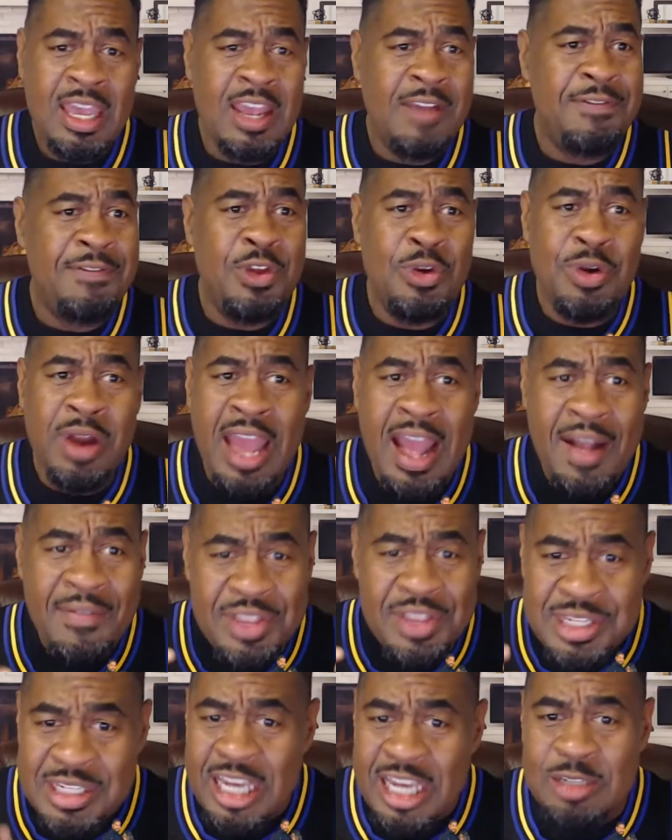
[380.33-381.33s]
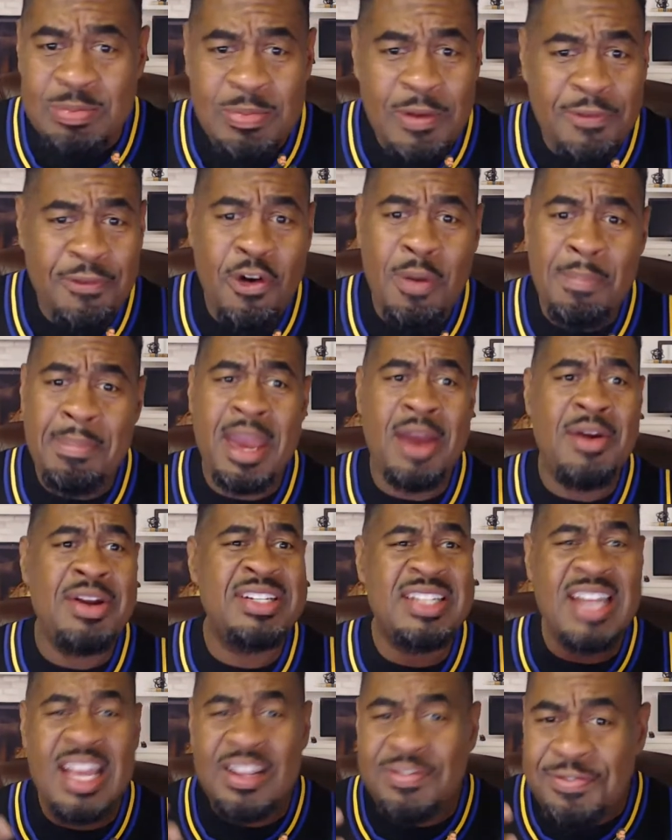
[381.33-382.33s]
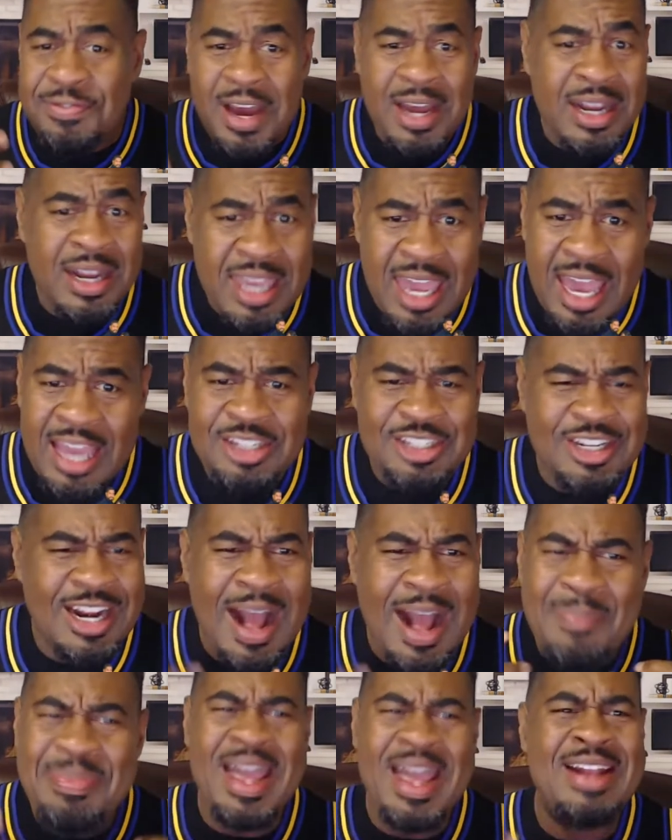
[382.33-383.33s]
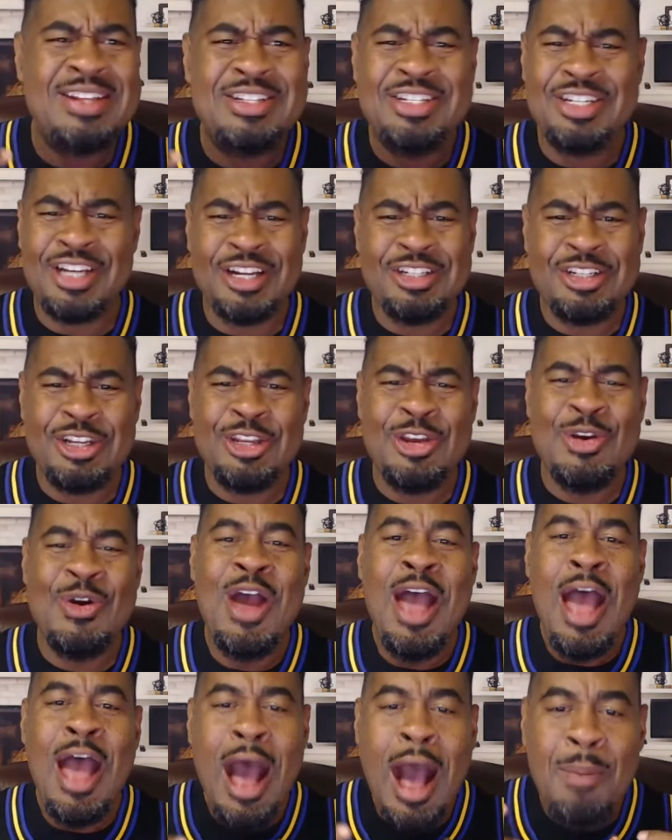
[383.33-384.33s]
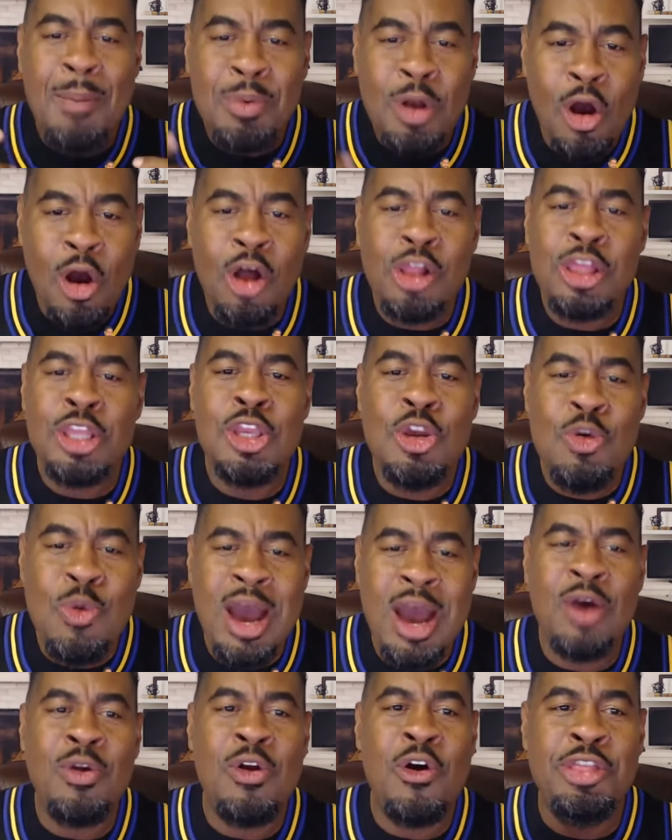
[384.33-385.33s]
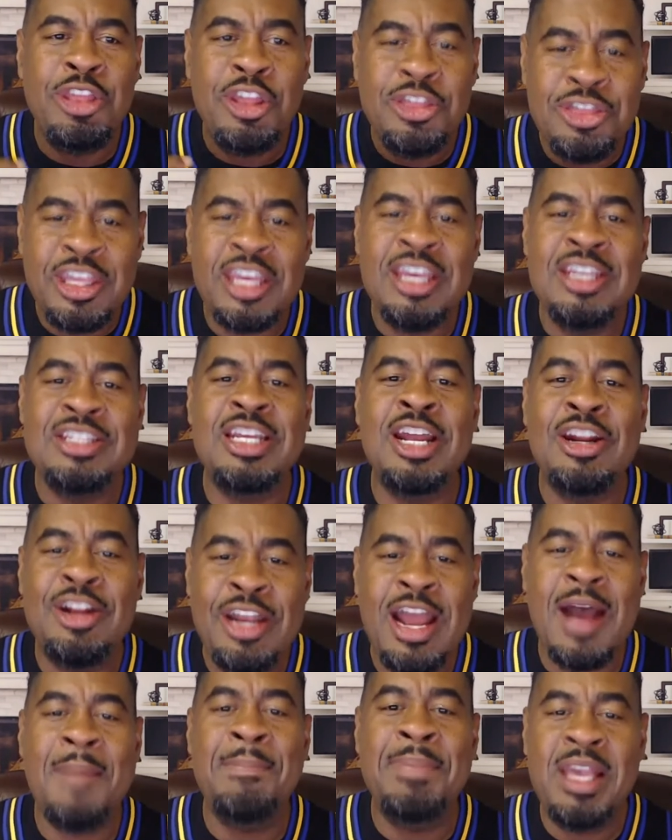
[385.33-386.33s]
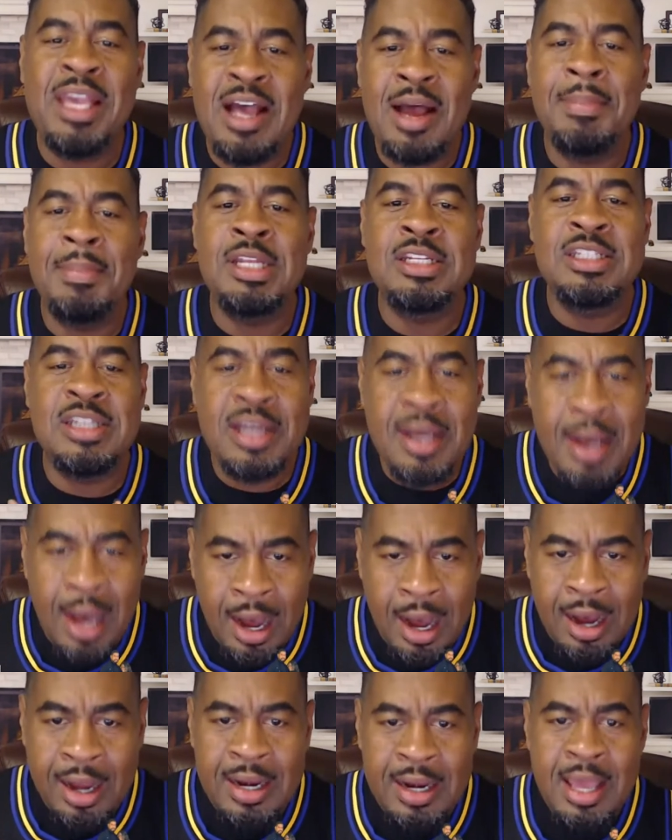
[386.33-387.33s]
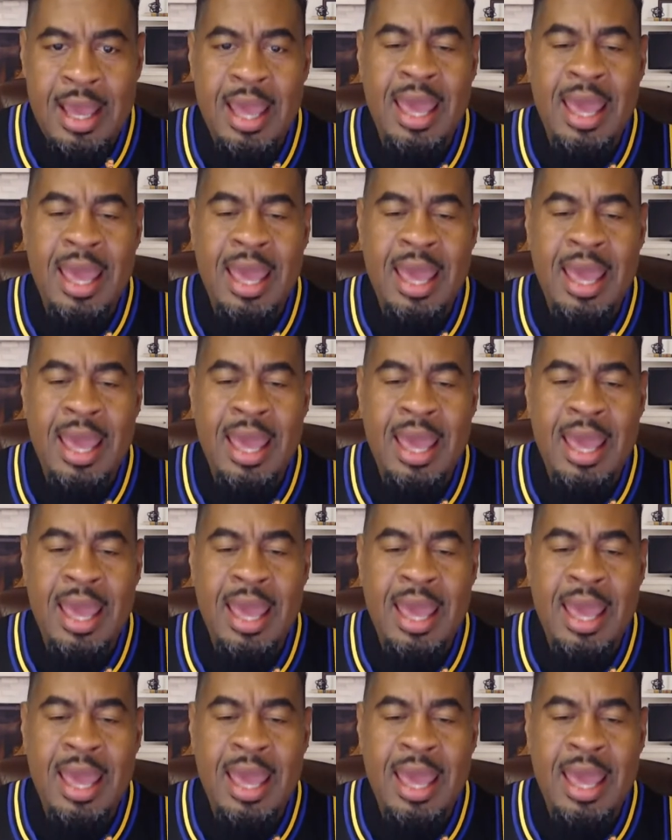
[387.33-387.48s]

If you are having sex before marriage, that's fornication. I'm not judging you. I'm calling you out on the things that are not becoming to God.